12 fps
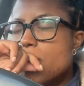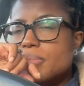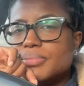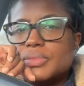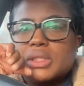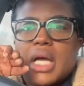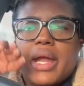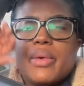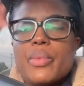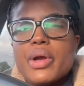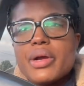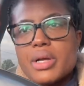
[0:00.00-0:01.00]
It's kind of
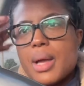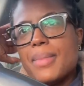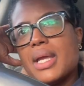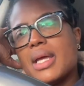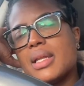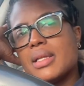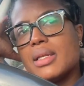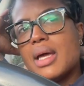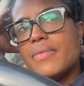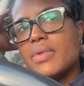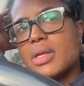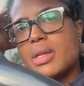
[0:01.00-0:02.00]
weird coming in at
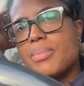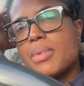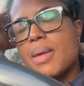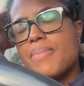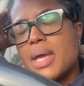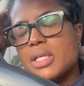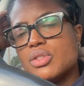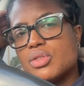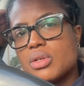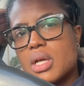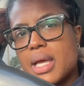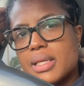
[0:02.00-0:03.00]
11 and, and patients
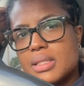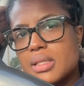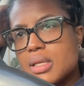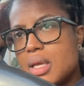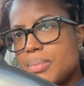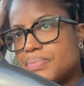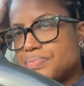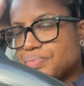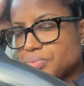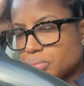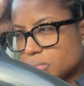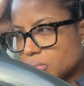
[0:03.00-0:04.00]
are like sleep
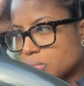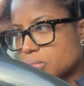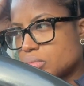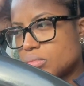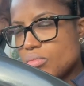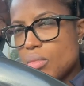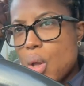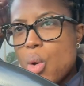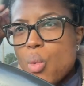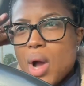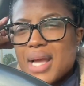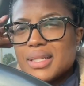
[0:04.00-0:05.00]
or
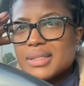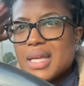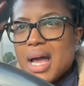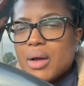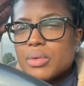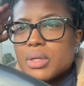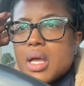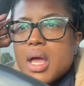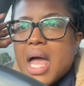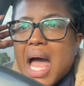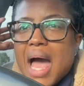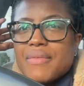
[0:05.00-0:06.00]
winding down,
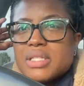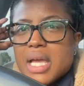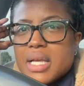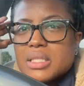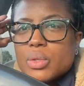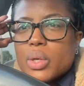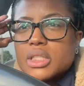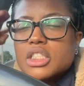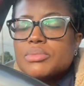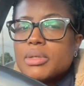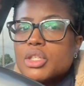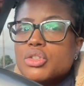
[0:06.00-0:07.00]
having to ask
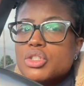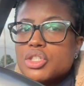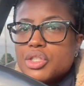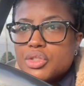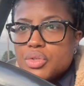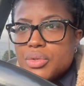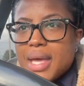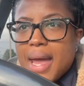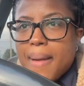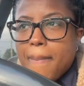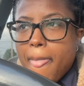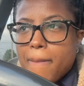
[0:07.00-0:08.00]
questions, but you should do
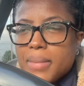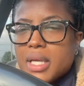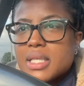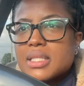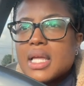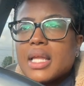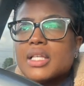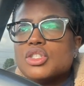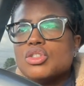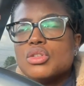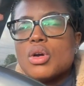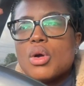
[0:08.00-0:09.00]
that because that lets
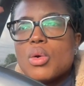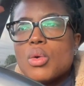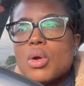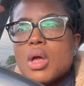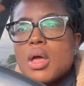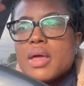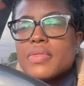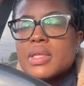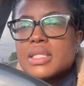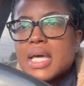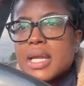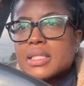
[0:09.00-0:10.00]
you know the
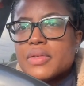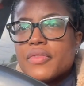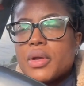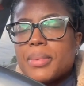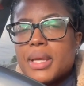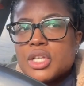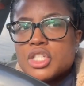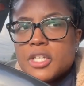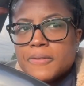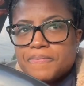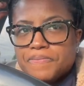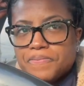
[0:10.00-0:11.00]
status of your patient